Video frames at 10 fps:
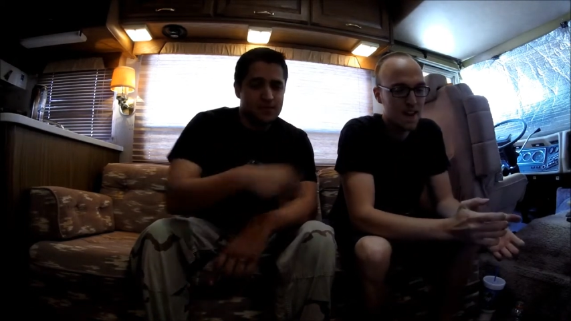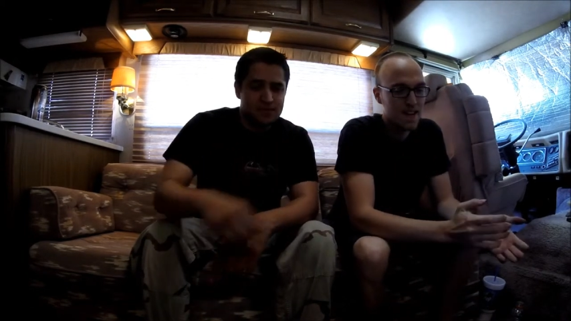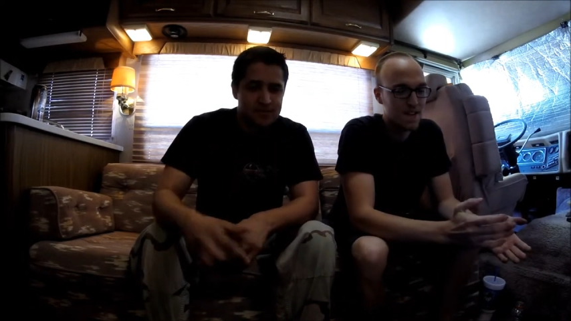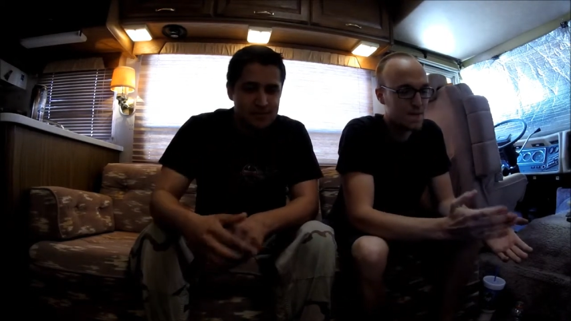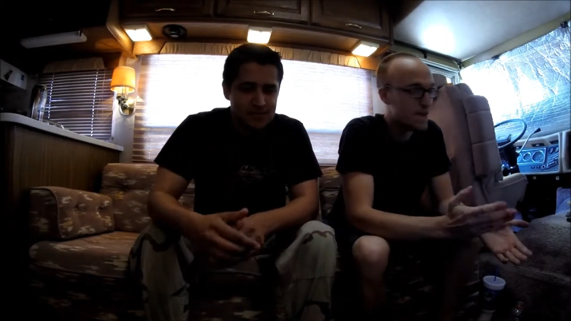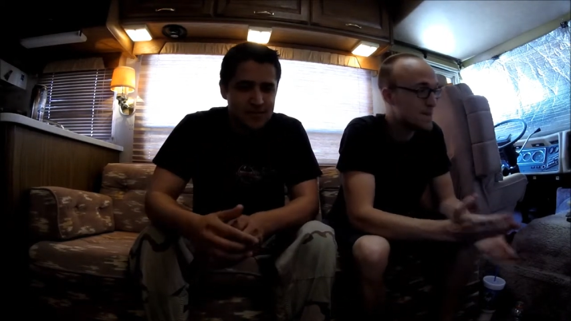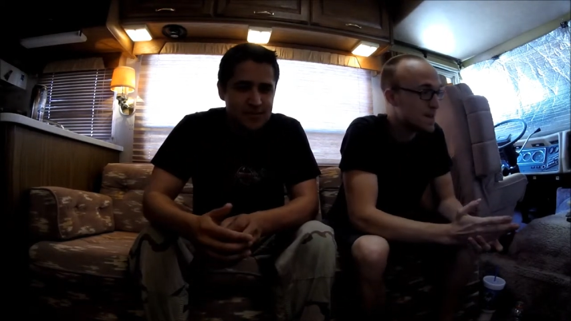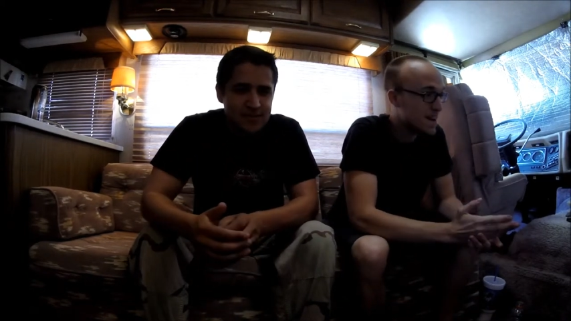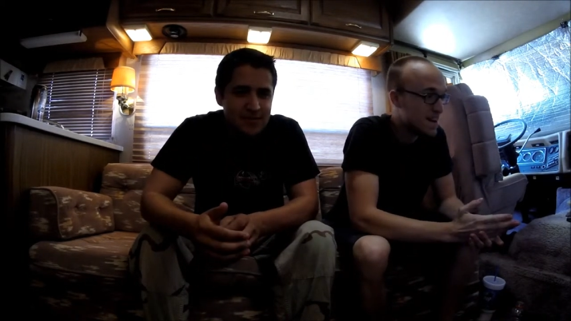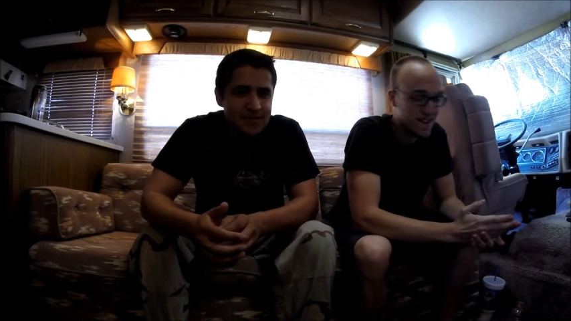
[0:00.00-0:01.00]
Speaker 1: now for number
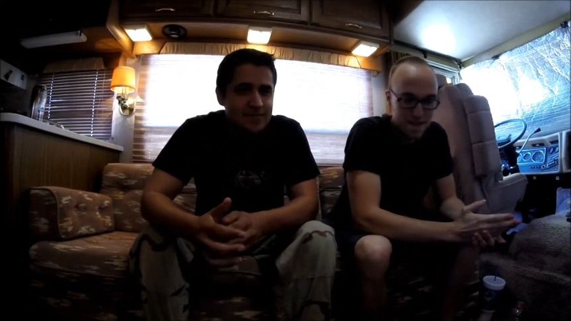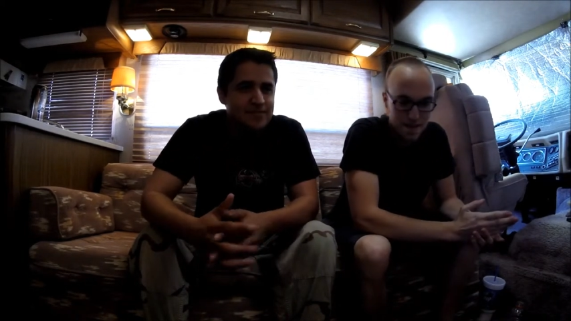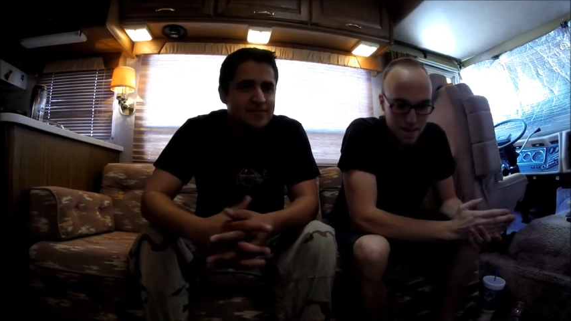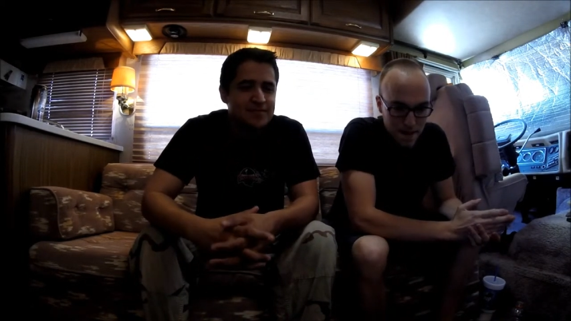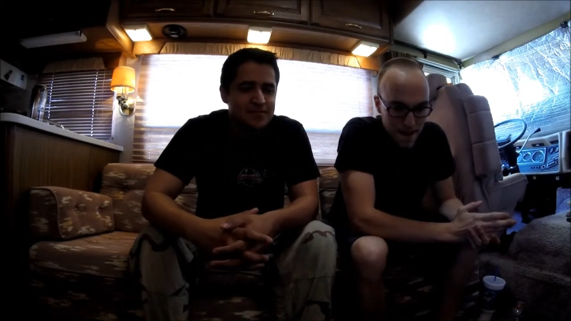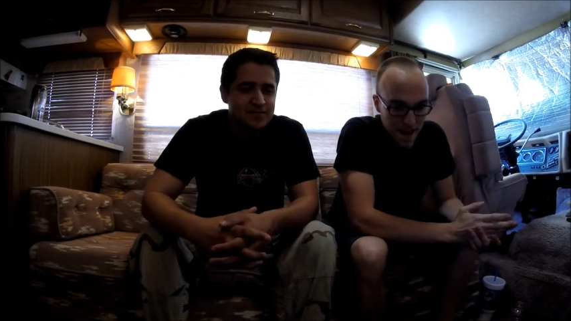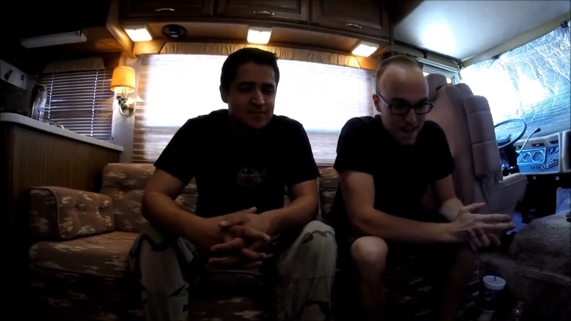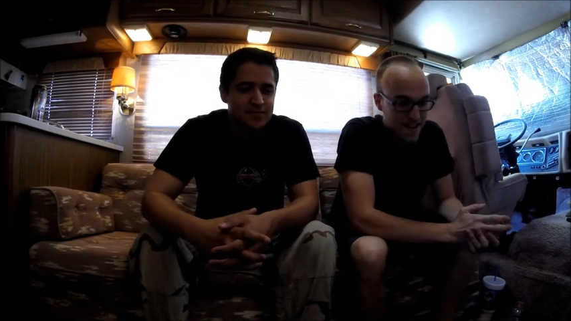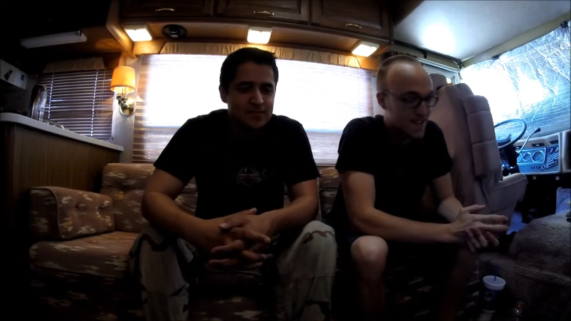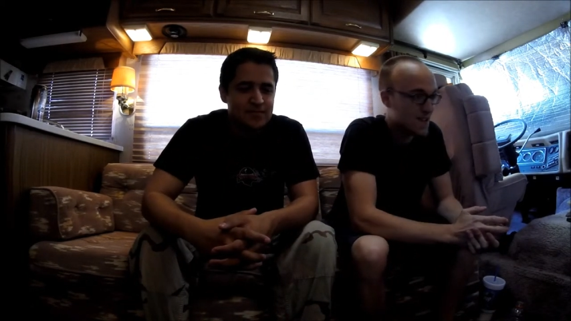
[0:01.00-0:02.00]
eight or number
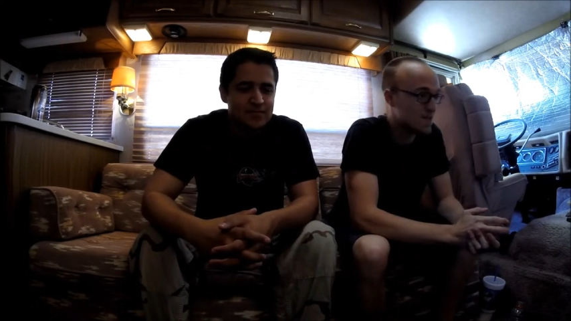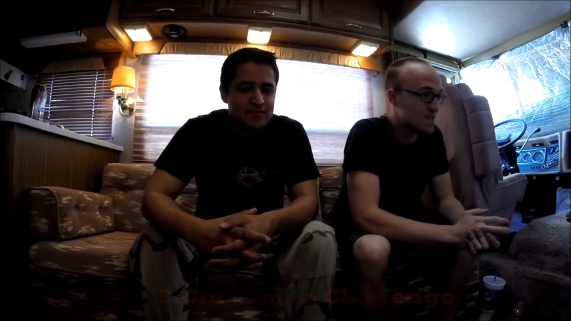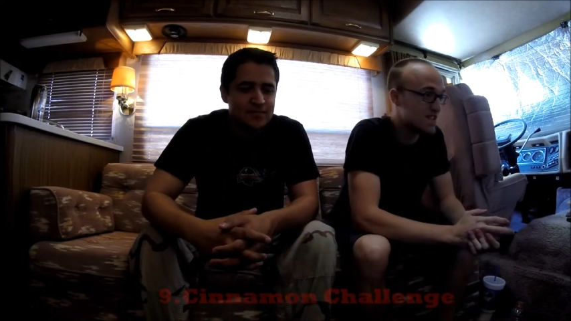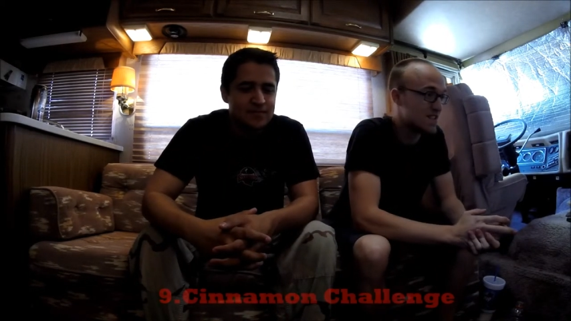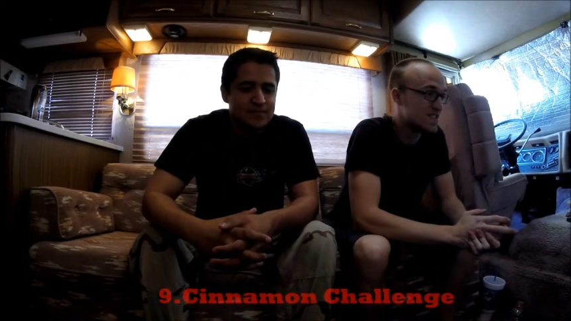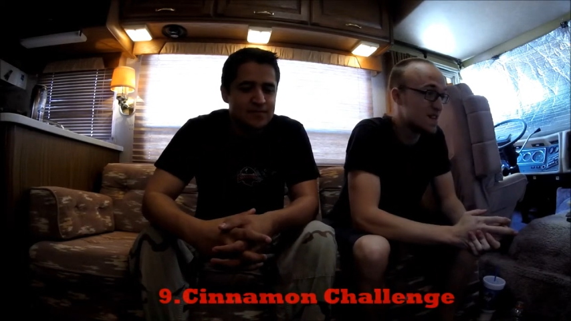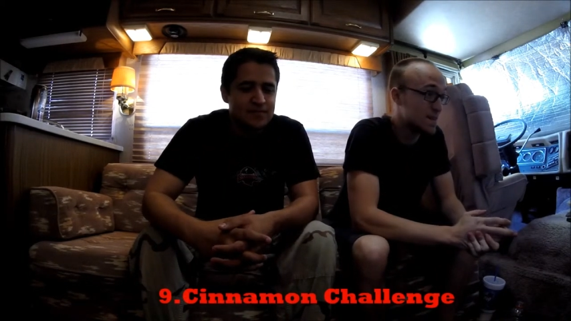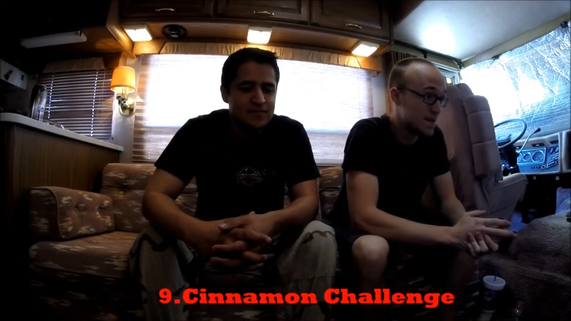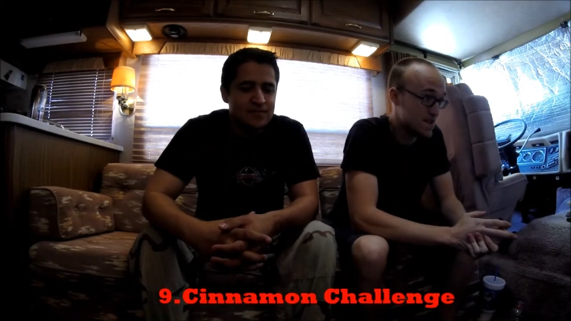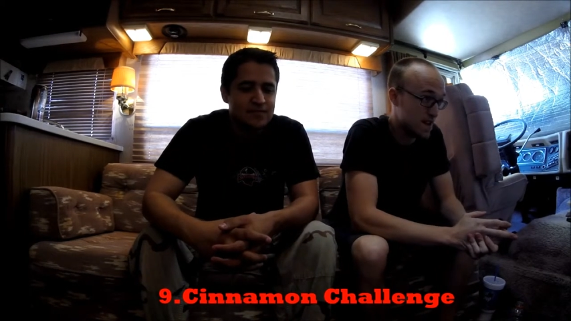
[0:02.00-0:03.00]
nine goes to the
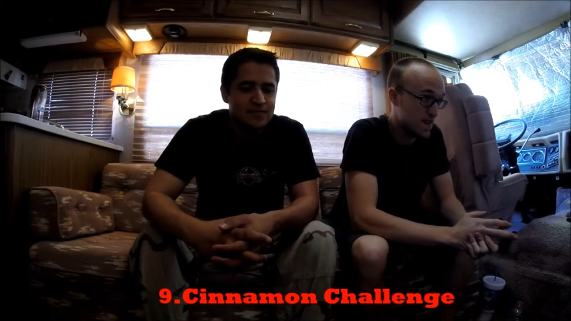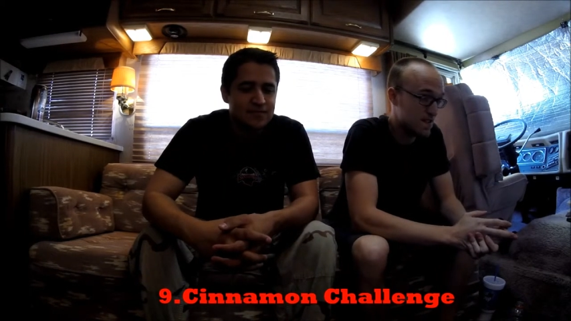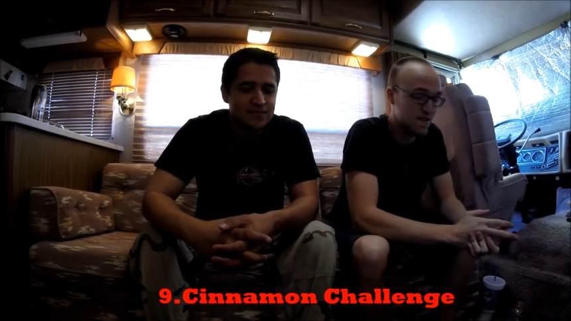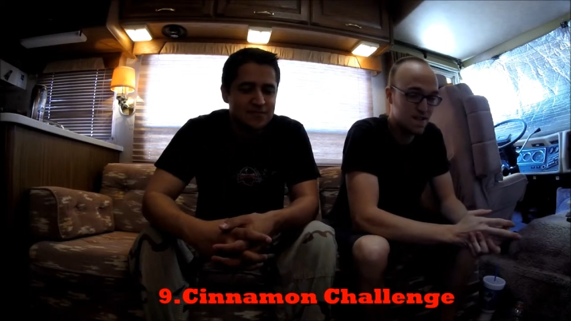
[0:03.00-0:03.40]
cinnamon challenge.